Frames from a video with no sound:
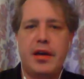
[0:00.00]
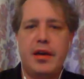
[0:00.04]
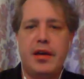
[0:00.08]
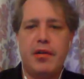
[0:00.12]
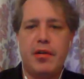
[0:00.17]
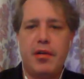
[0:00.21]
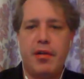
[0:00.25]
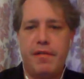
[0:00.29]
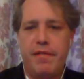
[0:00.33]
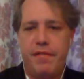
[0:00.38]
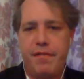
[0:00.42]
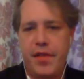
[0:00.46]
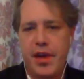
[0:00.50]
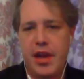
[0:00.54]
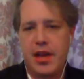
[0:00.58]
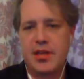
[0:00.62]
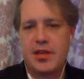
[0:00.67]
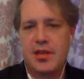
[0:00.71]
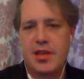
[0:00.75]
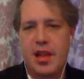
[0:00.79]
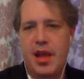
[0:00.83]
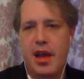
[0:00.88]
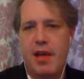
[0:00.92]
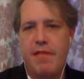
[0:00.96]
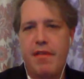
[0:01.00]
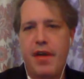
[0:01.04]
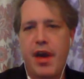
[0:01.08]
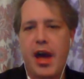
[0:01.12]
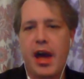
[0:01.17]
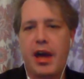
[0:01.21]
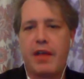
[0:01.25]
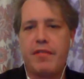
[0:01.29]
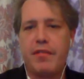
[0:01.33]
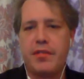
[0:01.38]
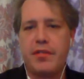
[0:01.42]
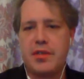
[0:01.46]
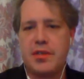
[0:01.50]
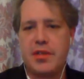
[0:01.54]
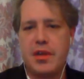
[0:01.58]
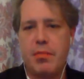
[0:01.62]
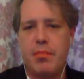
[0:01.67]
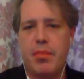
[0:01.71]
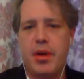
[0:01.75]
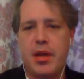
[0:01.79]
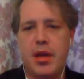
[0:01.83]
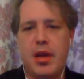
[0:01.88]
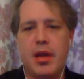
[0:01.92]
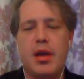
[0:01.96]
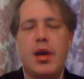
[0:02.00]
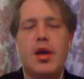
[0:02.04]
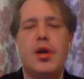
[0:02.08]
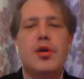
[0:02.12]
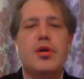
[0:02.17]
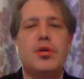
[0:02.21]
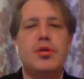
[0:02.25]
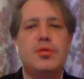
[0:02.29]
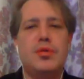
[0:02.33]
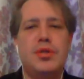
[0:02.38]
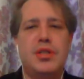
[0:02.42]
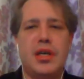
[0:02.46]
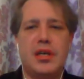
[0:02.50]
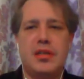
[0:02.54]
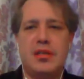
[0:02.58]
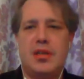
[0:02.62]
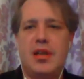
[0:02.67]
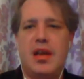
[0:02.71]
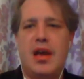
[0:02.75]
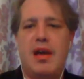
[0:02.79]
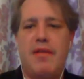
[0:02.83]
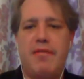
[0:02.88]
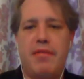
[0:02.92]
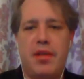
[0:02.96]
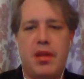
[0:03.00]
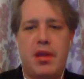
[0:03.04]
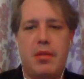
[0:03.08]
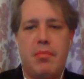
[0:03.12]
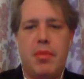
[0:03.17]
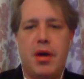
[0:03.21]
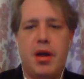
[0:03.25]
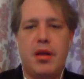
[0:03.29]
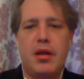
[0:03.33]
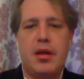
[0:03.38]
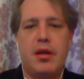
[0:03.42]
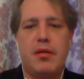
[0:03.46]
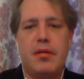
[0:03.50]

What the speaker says: or a fetish life hack for somebody who doesn't have any money?